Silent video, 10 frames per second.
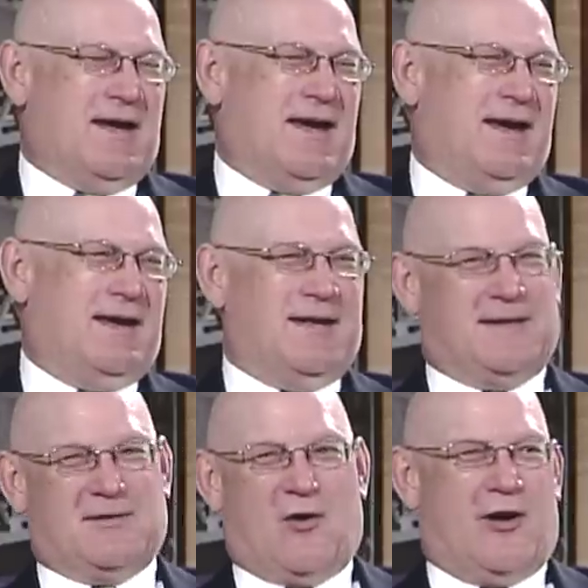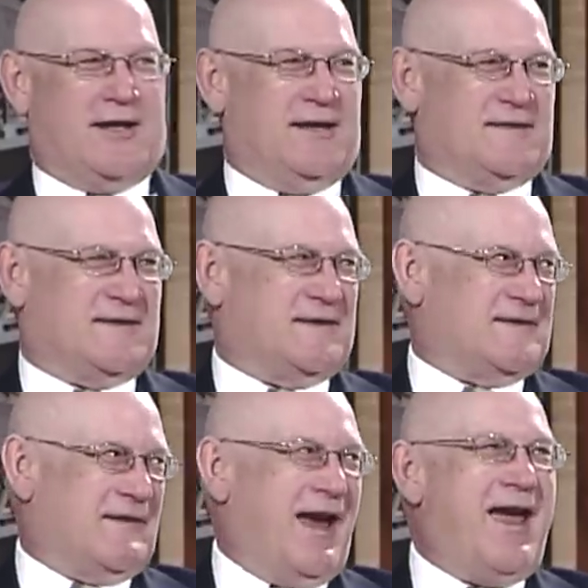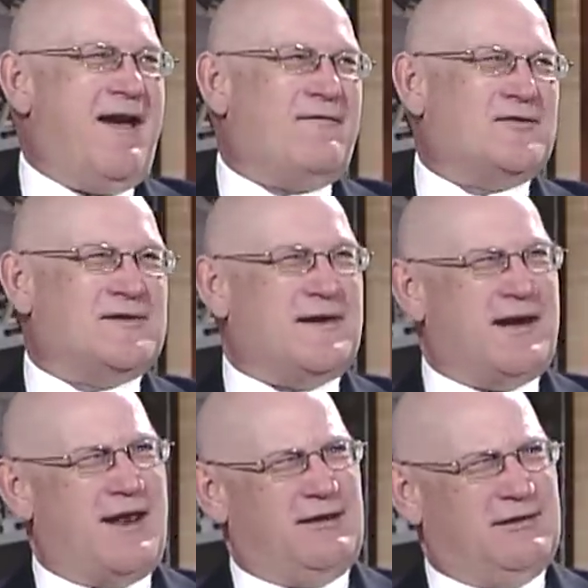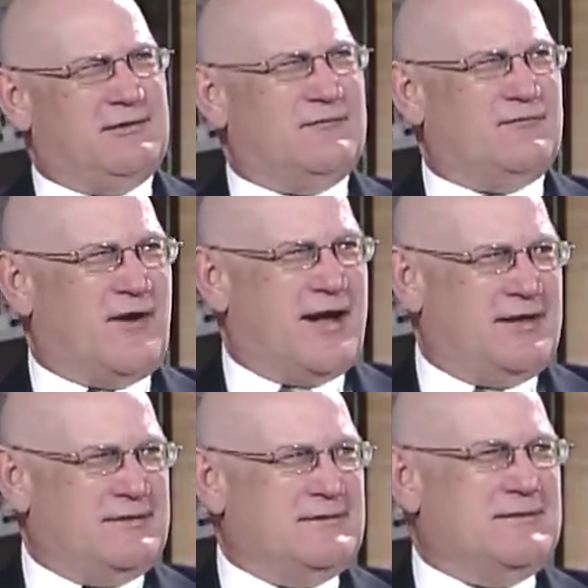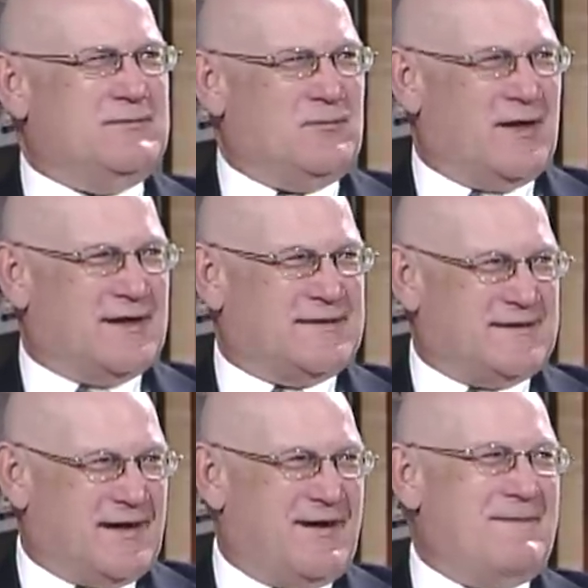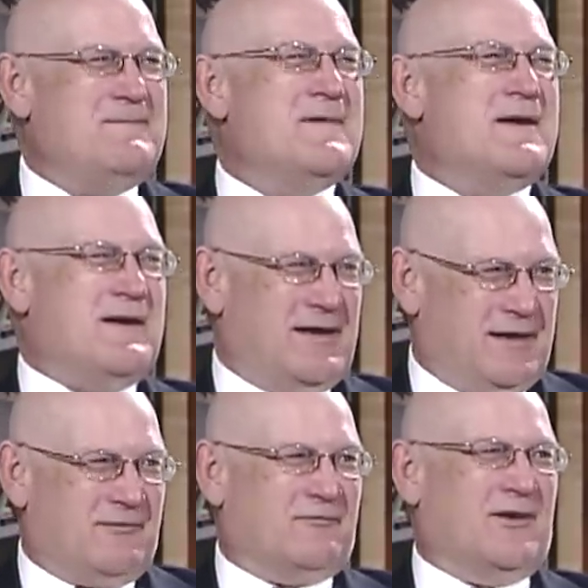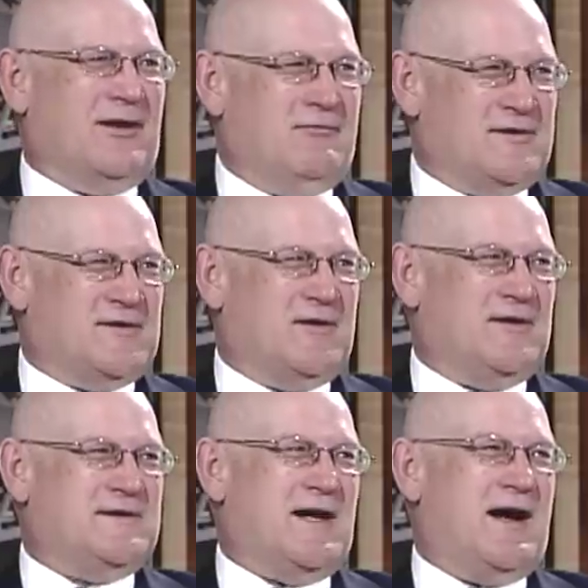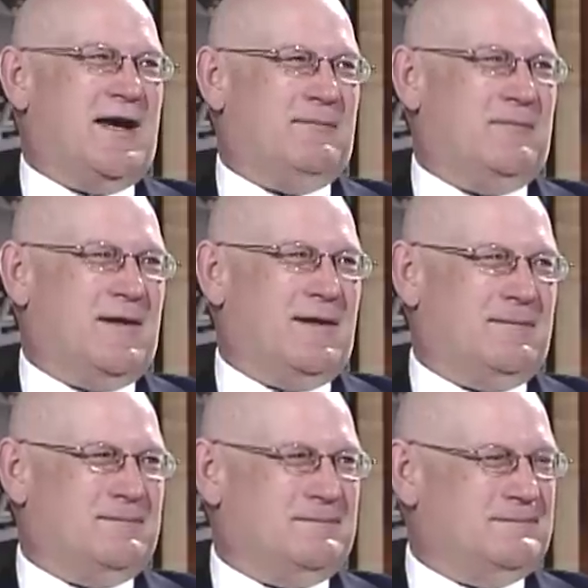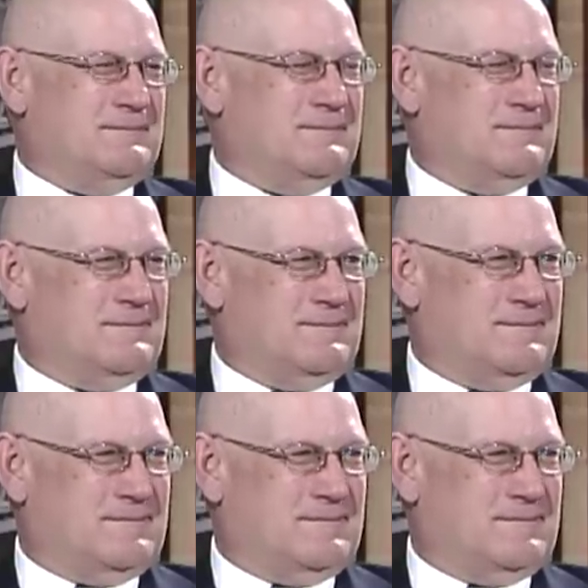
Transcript: and audiences laughed. They got a little frightened, okay. but... Uh, it really was a good time. Okay, so you kicked off the oh.